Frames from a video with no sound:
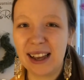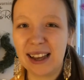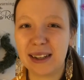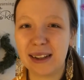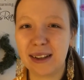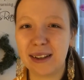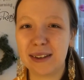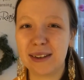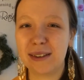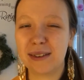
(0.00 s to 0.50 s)
a
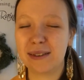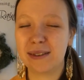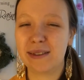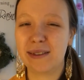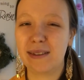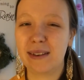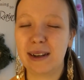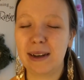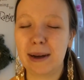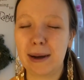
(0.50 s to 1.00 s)
lot of
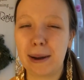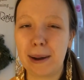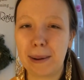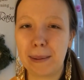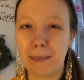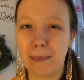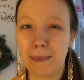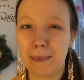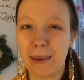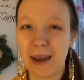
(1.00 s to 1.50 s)

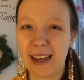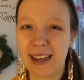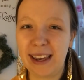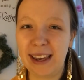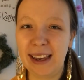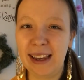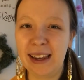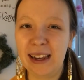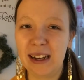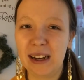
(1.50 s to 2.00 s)
packing